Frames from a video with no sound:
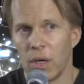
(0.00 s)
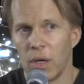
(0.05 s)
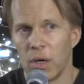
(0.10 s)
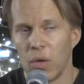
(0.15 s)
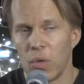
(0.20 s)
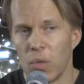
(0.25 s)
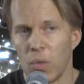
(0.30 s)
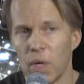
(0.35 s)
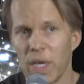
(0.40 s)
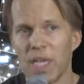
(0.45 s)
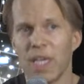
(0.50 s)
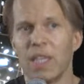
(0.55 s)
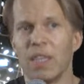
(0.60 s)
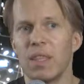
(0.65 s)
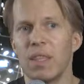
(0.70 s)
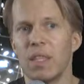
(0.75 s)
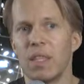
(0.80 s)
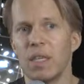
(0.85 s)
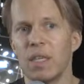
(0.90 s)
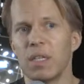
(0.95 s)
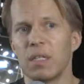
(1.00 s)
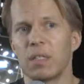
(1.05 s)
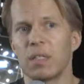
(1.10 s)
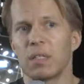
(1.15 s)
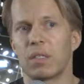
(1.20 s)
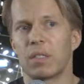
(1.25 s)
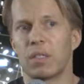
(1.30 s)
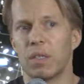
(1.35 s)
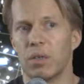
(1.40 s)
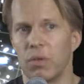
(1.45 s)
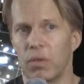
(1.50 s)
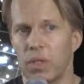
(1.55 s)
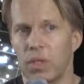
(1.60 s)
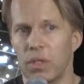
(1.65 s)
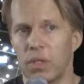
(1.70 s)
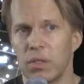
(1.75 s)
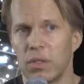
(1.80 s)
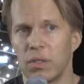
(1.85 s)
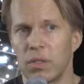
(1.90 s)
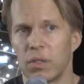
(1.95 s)
We end this
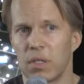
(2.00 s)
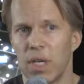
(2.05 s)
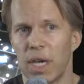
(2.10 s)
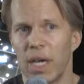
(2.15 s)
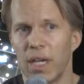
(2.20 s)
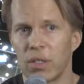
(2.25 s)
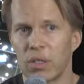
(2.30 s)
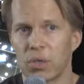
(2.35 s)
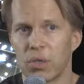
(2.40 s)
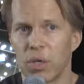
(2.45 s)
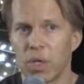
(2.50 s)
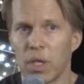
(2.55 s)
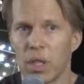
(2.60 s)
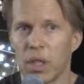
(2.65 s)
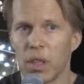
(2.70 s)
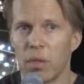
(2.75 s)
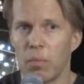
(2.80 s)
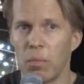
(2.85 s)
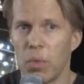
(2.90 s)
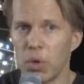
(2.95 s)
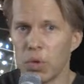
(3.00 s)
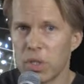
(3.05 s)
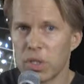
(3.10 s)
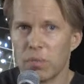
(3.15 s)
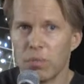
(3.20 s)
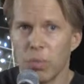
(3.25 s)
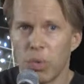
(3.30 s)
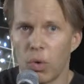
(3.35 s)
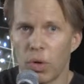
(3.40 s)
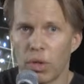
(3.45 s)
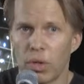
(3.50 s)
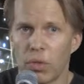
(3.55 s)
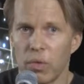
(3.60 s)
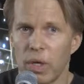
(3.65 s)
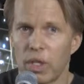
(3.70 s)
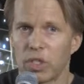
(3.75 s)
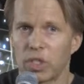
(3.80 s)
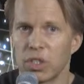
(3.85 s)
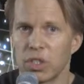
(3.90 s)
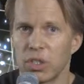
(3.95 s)
series answering the most important
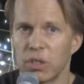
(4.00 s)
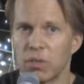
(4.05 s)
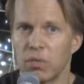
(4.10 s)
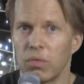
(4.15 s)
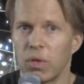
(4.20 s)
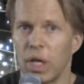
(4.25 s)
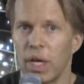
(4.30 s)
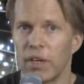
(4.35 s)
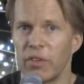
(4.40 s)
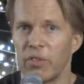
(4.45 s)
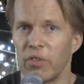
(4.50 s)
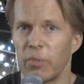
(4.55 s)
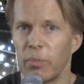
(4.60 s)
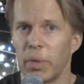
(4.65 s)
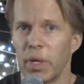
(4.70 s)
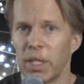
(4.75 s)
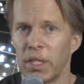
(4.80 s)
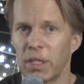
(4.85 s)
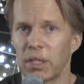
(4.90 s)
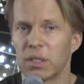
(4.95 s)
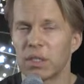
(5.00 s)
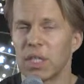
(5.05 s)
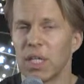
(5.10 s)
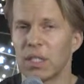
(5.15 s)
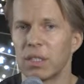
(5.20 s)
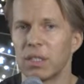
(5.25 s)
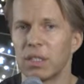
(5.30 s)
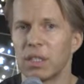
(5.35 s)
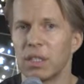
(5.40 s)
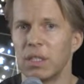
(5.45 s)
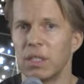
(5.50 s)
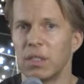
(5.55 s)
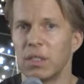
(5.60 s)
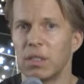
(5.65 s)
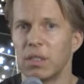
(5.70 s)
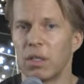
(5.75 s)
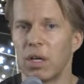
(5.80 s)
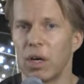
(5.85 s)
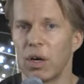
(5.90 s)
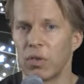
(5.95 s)
questions of life by discussing
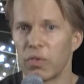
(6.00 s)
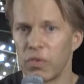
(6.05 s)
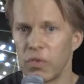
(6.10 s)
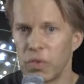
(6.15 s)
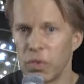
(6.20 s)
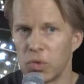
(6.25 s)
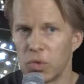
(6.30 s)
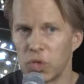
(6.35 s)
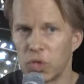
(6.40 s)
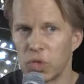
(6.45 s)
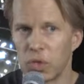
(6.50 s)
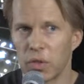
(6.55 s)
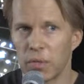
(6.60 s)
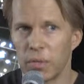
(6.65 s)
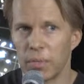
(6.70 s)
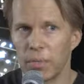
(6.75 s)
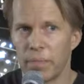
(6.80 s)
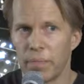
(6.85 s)
our future.